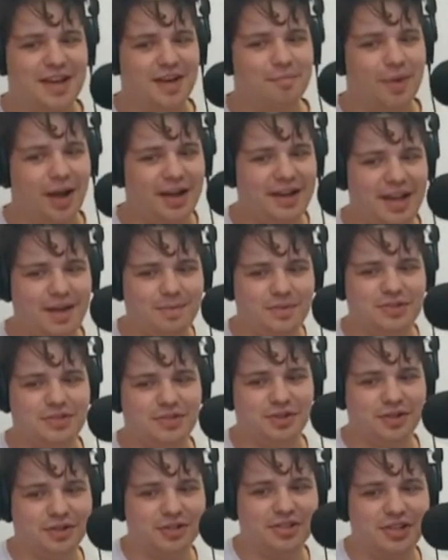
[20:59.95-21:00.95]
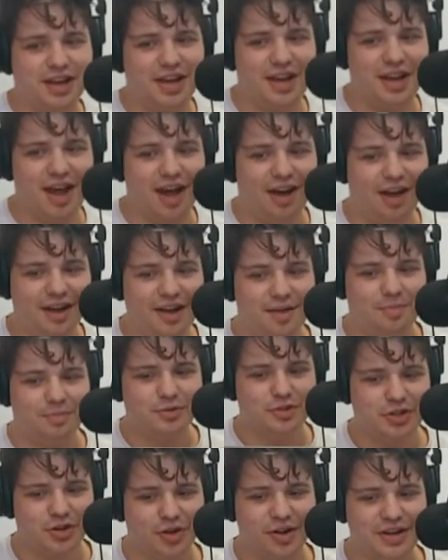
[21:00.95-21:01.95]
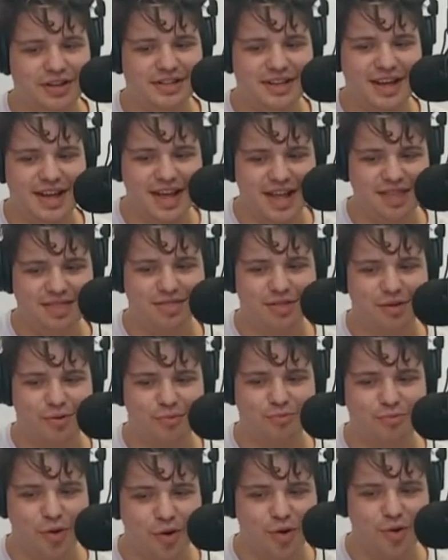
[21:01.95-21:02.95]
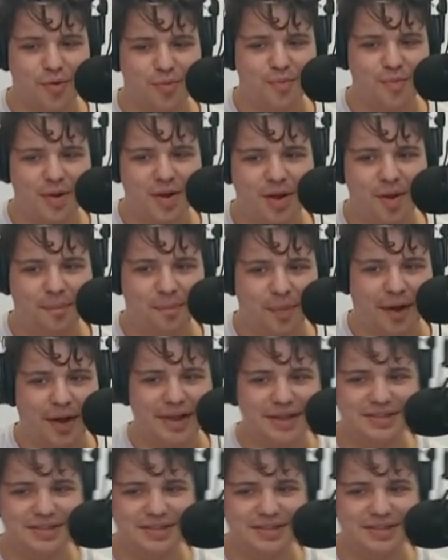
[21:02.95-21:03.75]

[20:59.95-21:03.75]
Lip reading: my name is Josh and I am joined in the room by